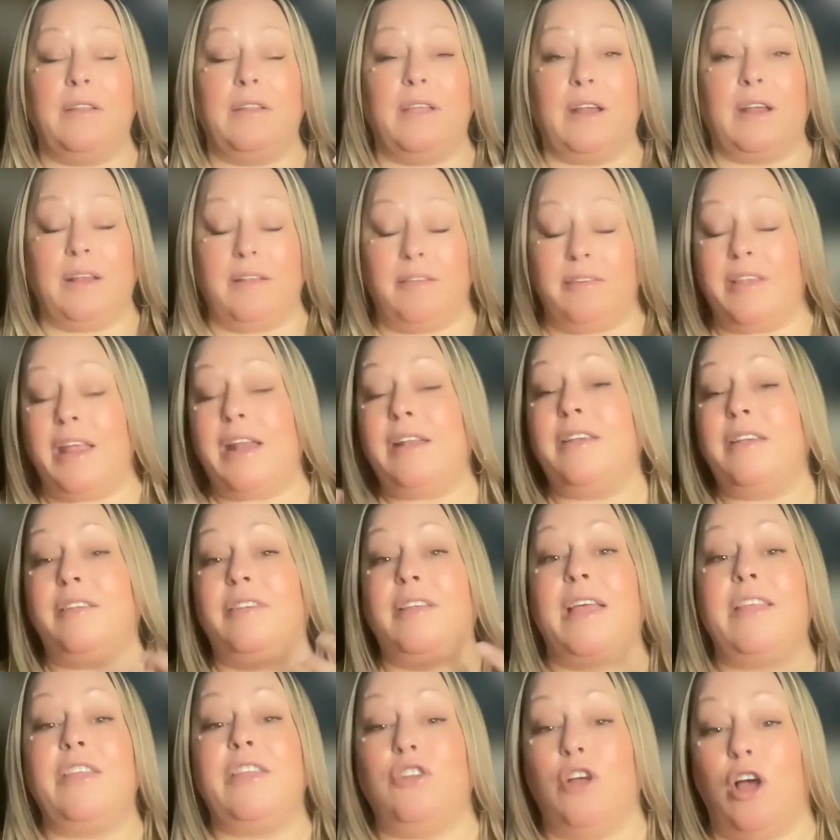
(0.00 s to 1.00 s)
the consent to
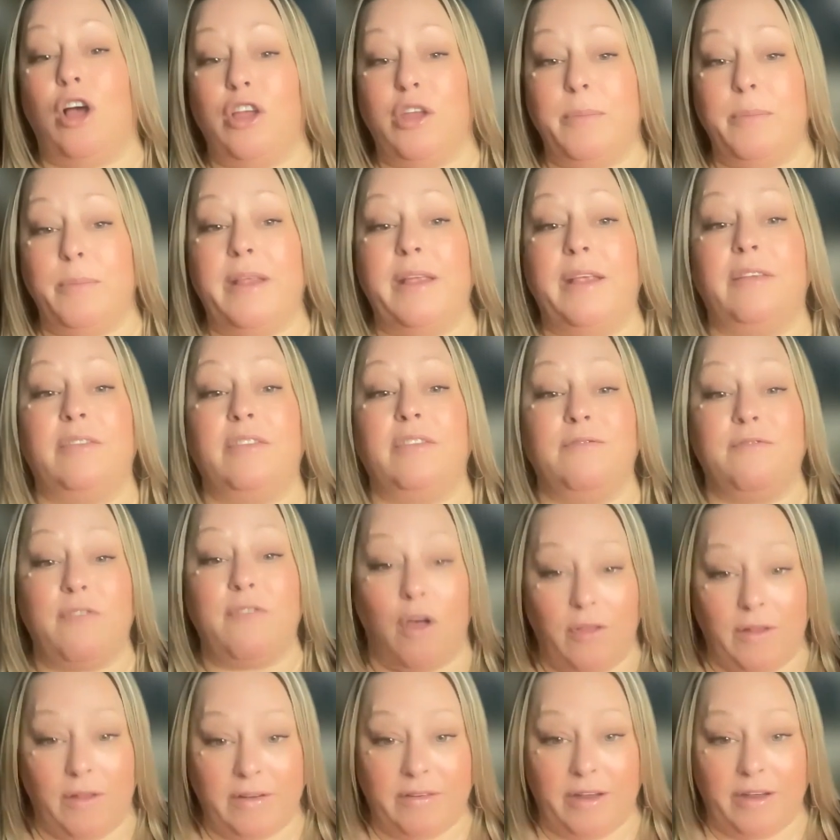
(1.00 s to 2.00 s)
sign the document is
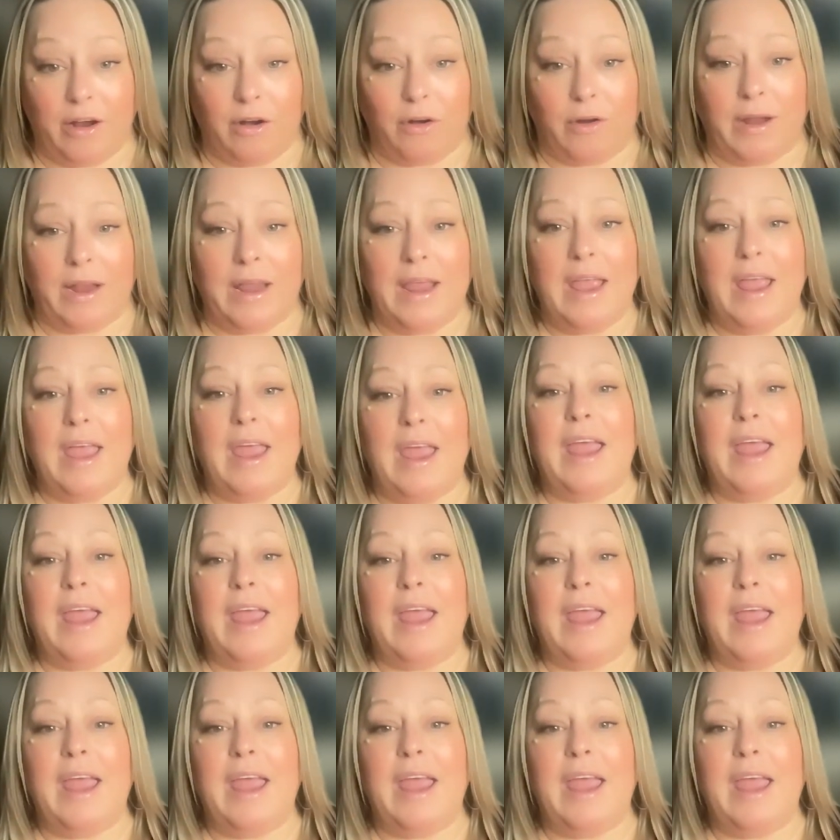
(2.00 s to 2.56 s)
voluntary,